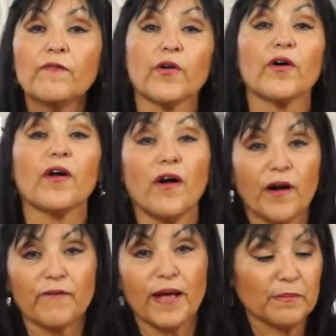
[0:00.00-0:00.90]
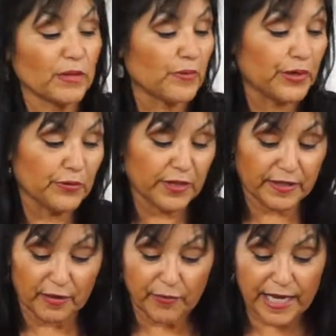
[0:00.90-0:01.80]
a family
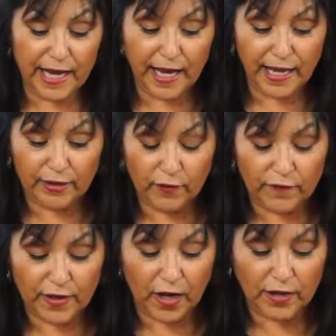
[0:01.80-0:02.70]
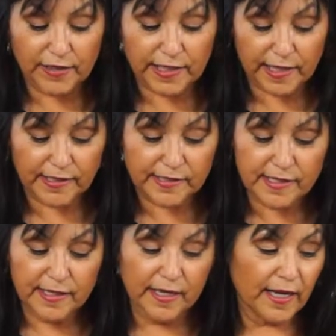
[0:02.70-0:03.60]
reunion that we had over the
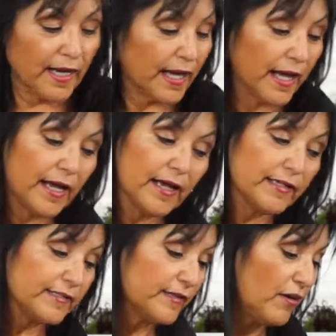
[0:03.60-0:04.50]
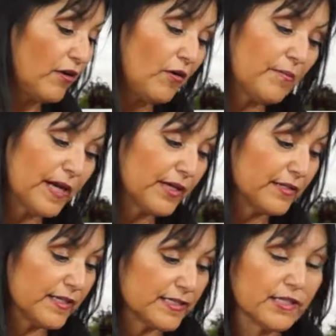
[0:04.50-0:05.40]
holidays. And oh my
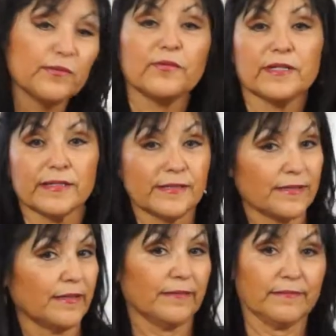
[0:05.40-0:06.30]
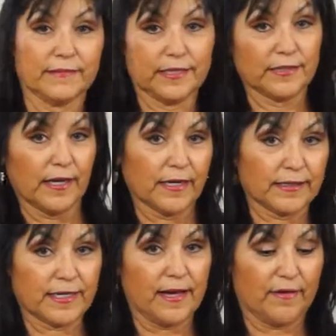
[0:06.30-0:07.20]
goodness, it was the talk
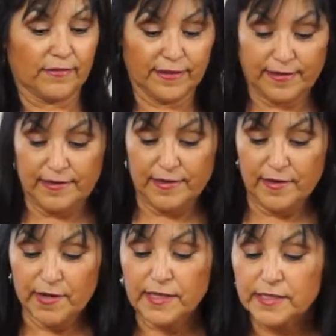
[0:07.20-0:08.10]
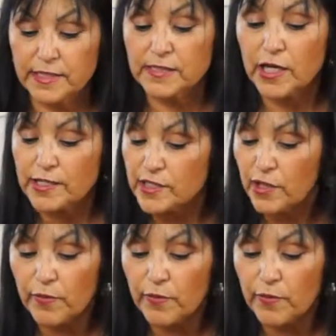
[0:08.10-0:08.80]
of town, because it's a